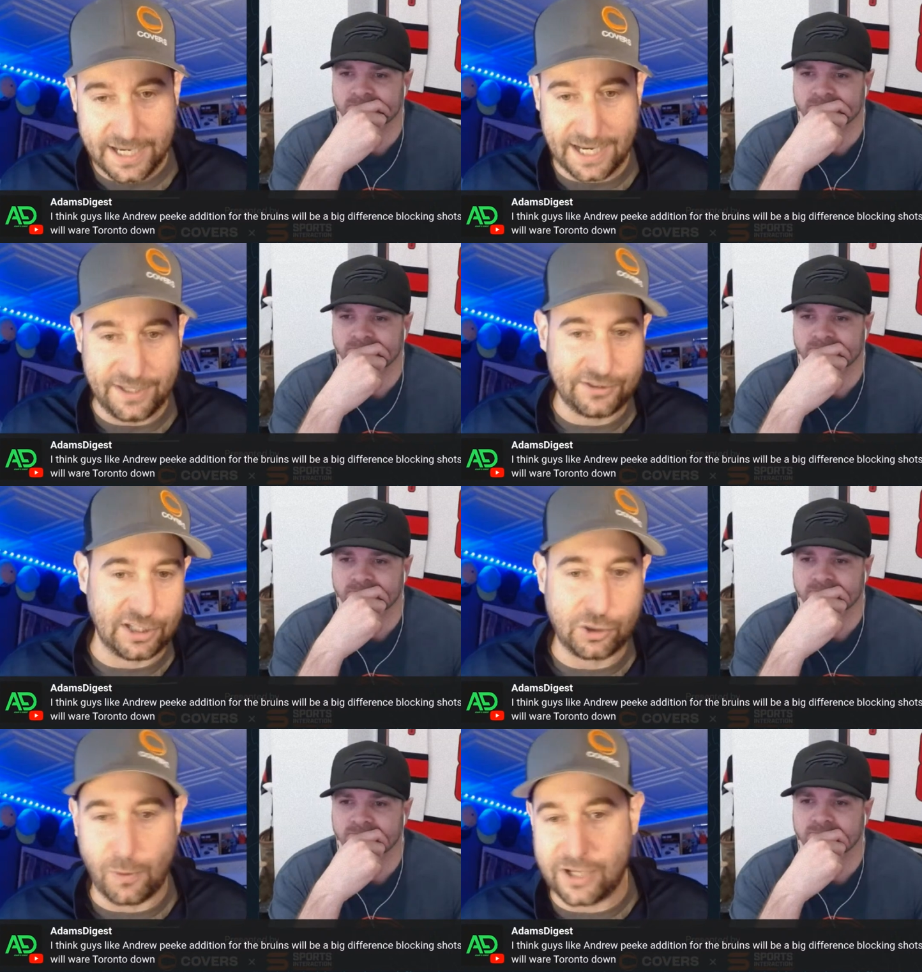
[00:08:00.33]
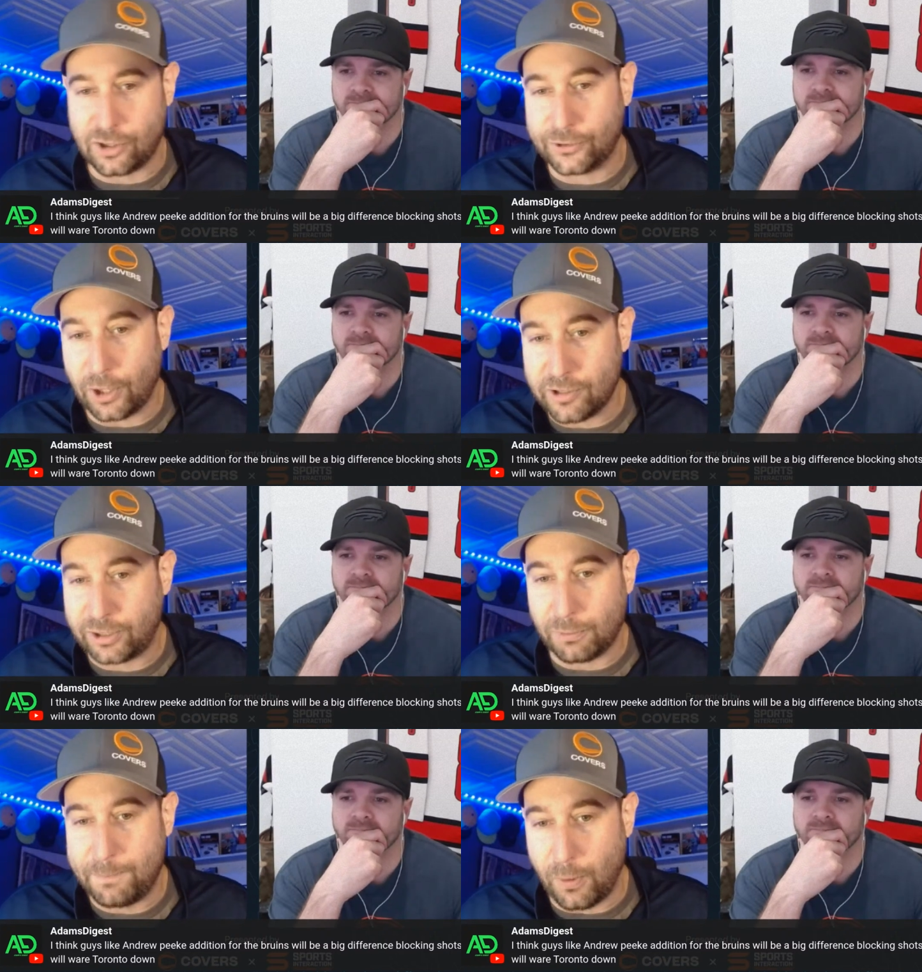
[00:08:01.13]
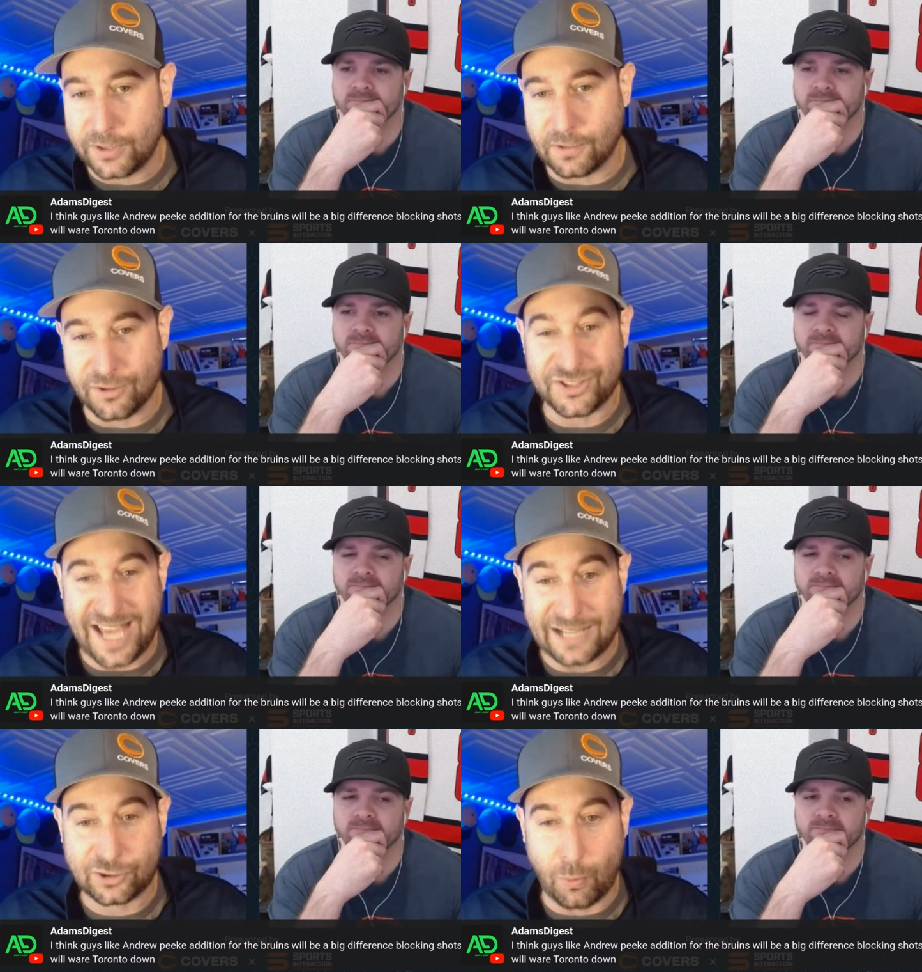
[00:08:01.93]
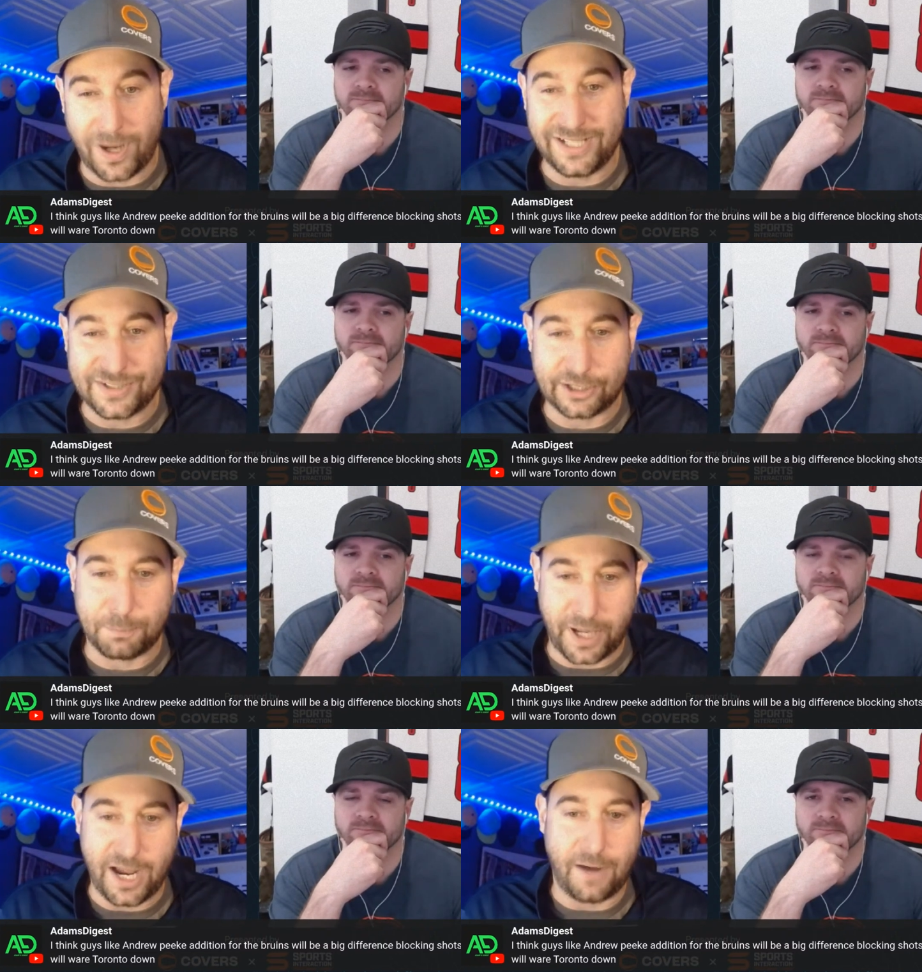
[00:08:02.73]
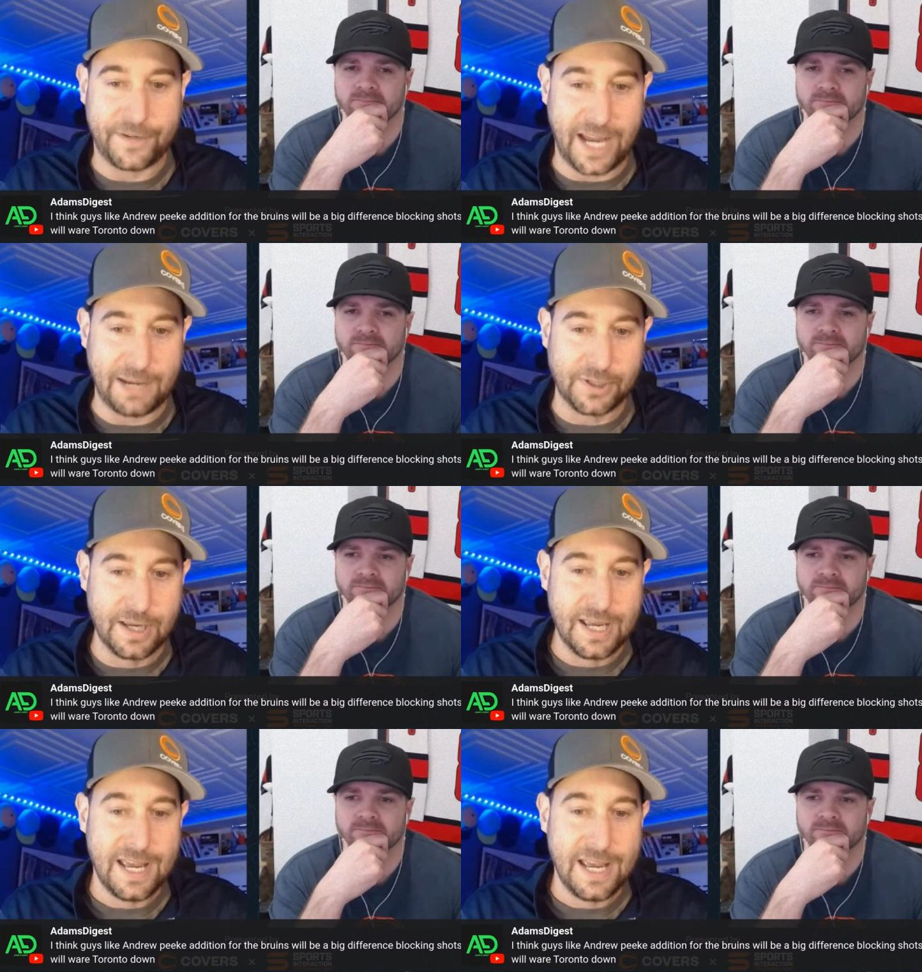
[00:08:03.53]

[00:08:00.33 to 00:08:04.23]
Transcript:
Speaker 1: in this situation, 33 points over his last 26 playoff games.